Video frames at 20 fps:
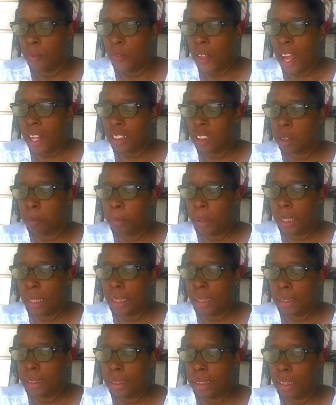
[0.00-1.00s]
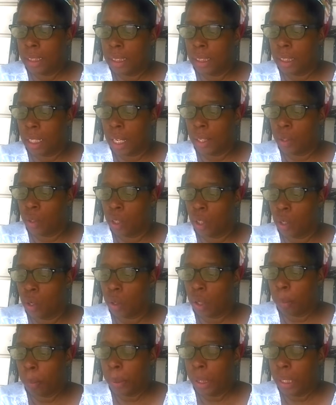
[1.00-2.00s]
that's Pique Tea, and you can
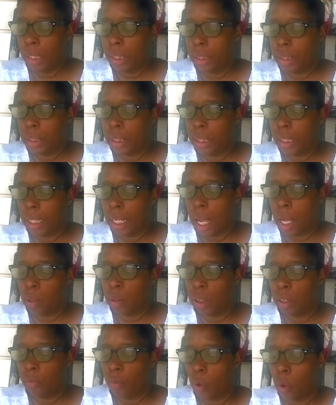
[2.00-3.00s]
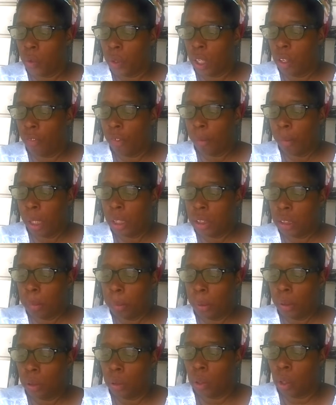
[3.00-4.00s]
go to Pique Tea. I'll leave all the information
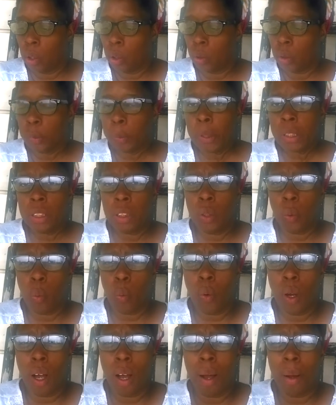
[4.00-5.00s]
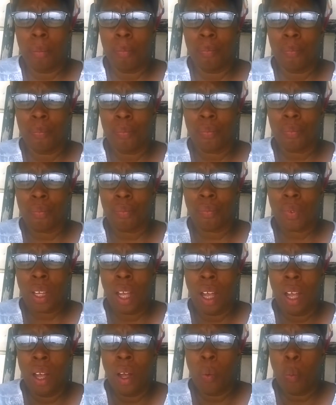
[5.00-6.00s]
below, especially the um,
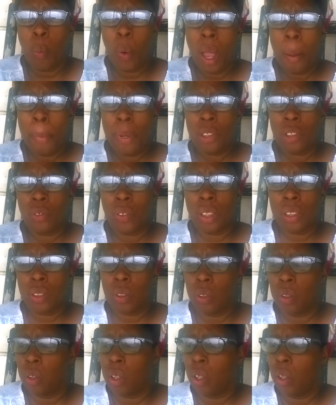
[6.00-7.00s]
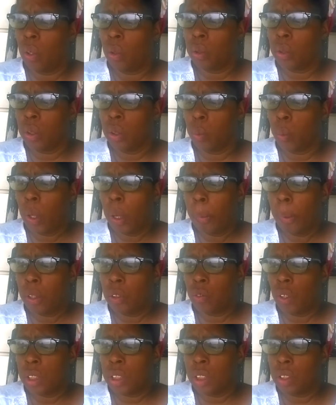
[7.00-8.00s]
web address, so you can go to the web
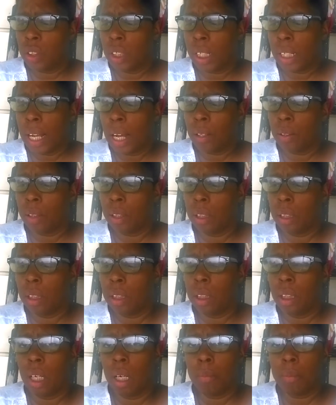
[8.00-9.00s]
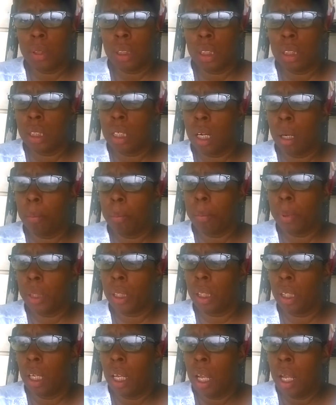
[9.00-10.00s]
address and check out the um, tea
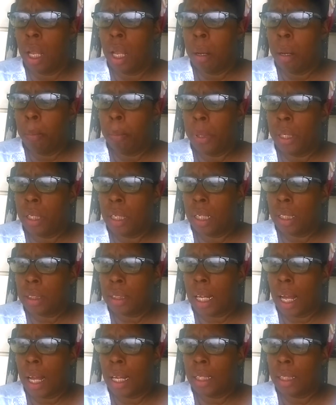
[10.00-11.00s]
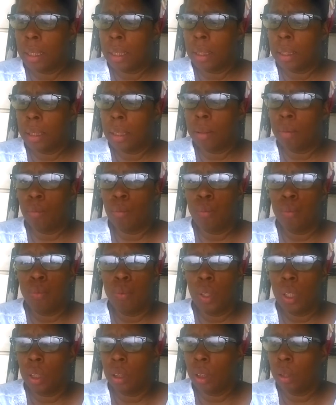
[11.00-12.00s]
company, because I
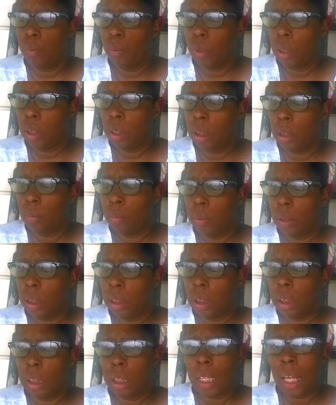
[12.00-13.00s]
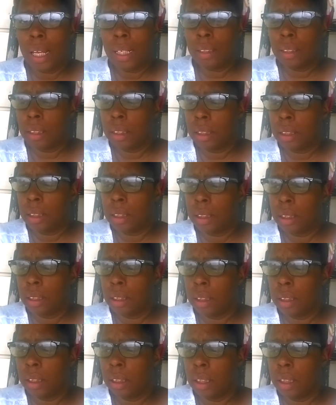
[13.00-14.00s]
really, really, really like this
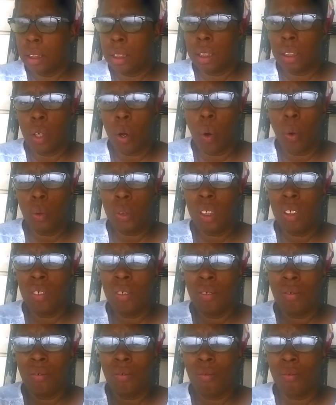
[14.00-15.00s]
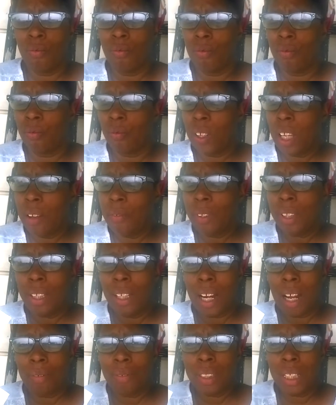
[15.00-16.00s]
tea. It's the only flavor
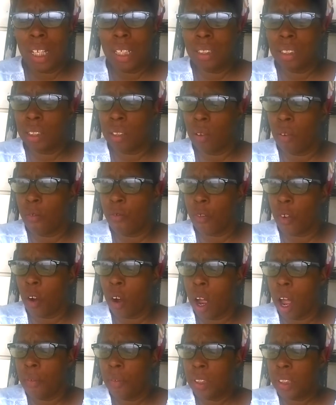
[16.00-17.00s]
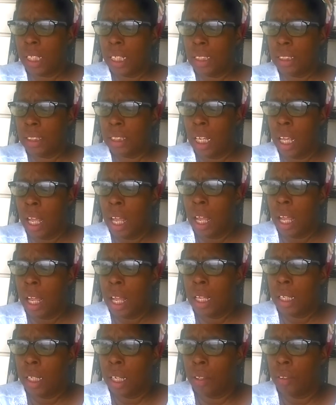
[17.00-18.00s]
that I've tasted so far. I haven't tasted
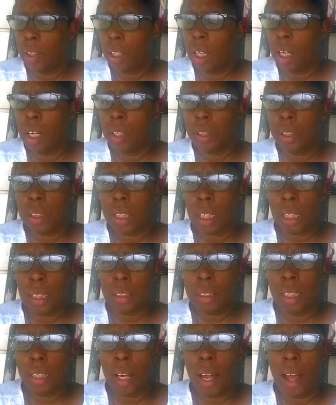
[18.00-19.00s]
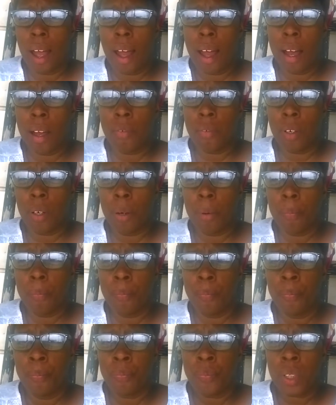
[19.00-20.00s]
any of the others. Like I said, I have um,
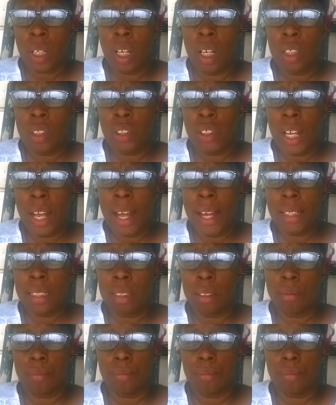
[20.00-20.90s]
a jazz,